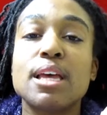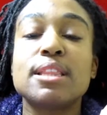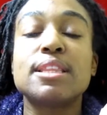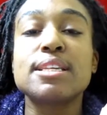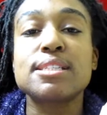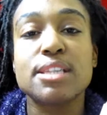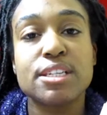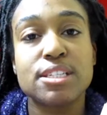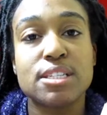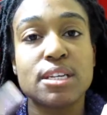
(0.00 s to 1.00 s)
This
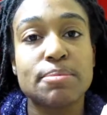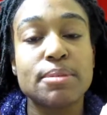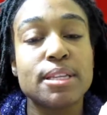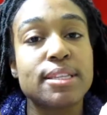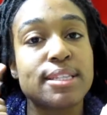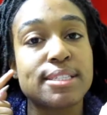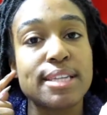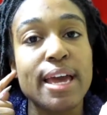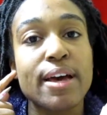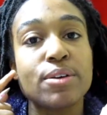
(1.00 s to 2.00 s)
teaches them the
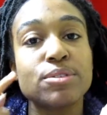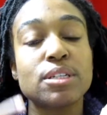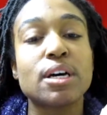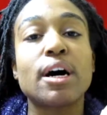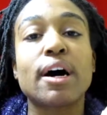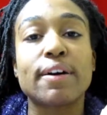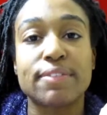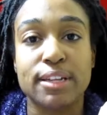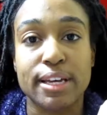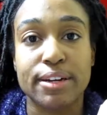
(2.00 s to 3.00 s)
sound of
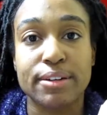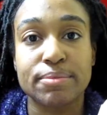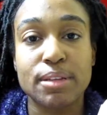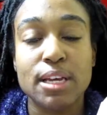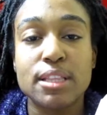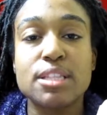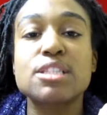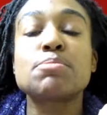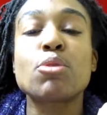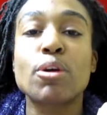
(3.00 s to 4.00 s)
the letter. This
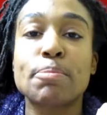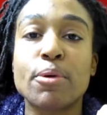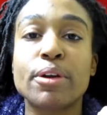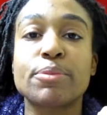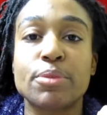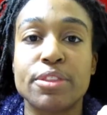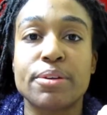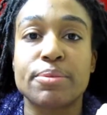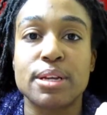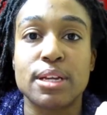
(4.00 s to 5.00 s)
is more important when they're
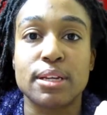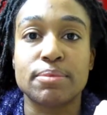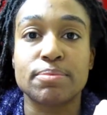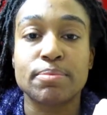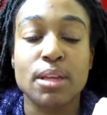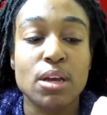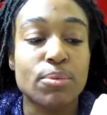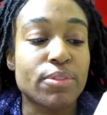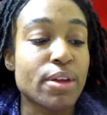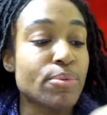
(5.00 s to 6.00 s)
reading.
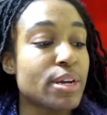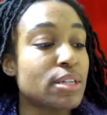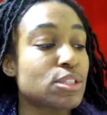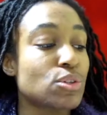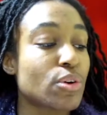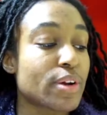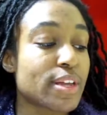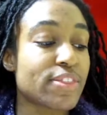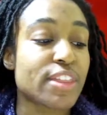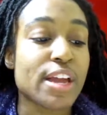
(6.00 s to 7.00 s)
When they read a story,
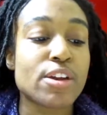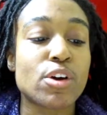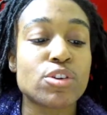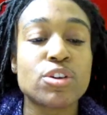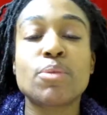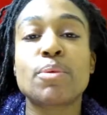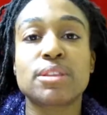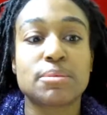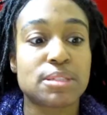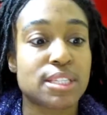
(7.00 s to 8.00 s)
you don't want
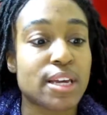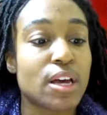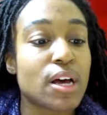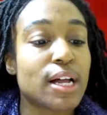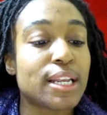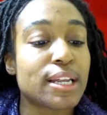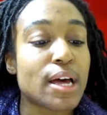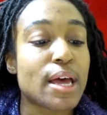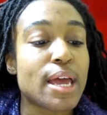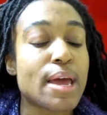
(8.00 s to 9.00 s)
them to say,
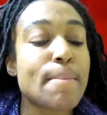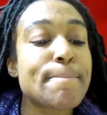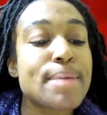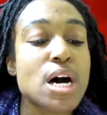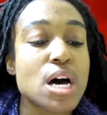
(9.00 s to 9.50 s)
M.